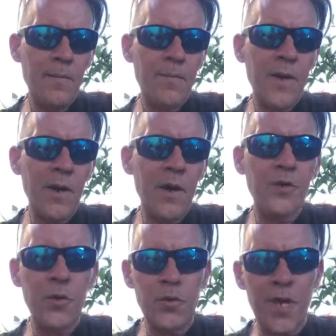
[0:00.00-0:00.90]
There are
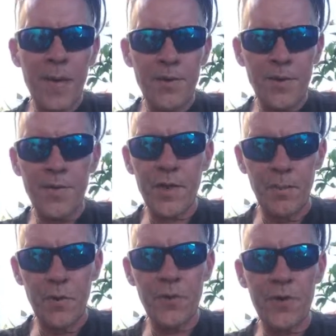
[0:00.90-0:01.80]
two types of
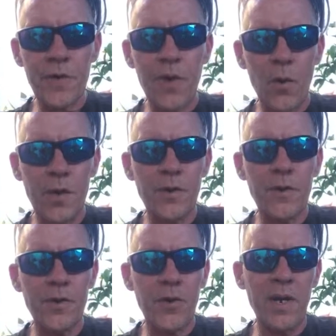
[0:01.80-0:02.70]
symbols that go into the
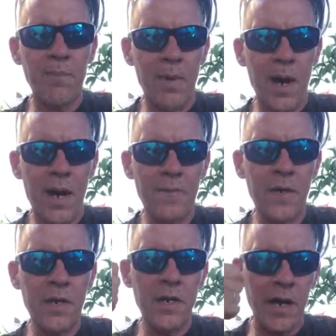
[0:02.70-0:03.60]
dream mind.
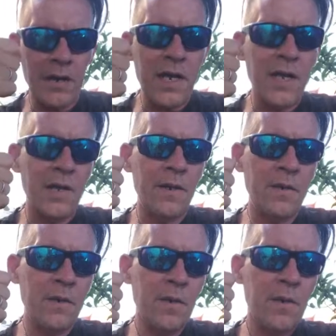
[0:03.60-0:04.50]
The Jungian
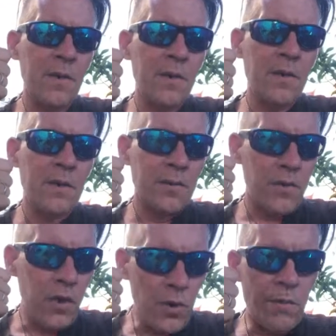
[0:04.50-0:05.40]

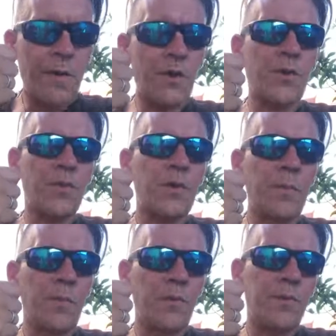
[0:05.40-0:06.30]
universal
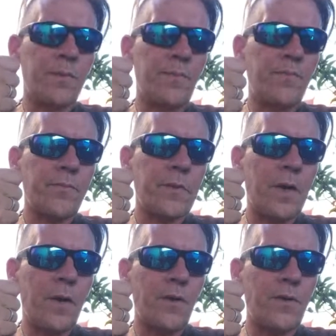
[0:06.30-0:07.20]
symbols.
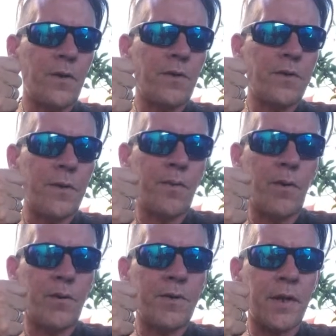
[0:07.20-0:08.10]
There are certain
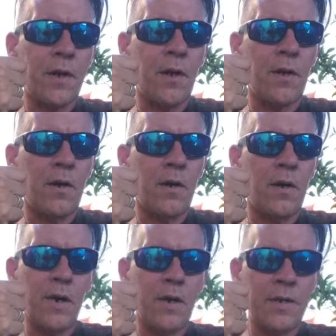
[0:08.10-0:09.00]
symbols that Carl
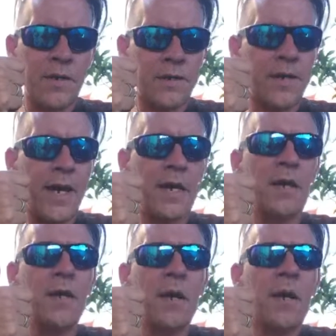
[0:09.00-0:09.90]
Jung dictated
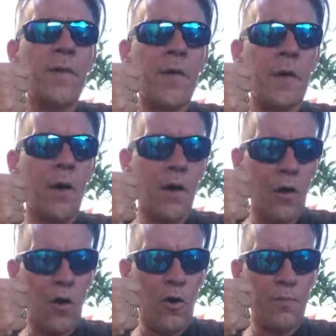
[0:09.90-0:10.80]
that
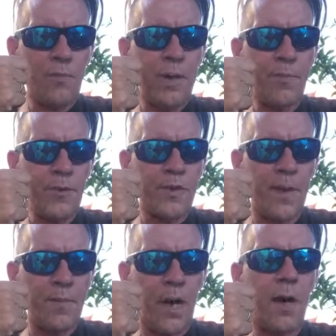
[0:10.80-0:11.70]
all people
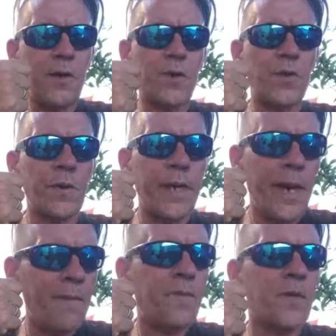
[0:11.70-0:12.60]
subconsciously
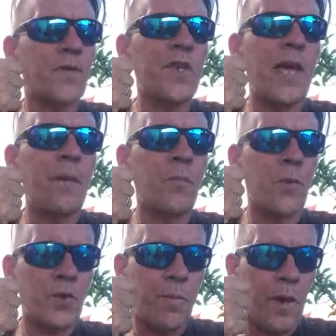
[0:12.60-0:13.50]
have the same
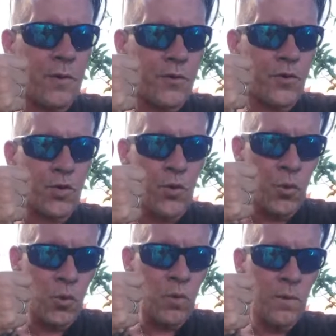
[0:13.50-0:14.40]
response
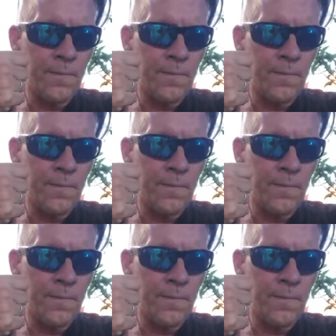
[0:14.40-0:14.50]
to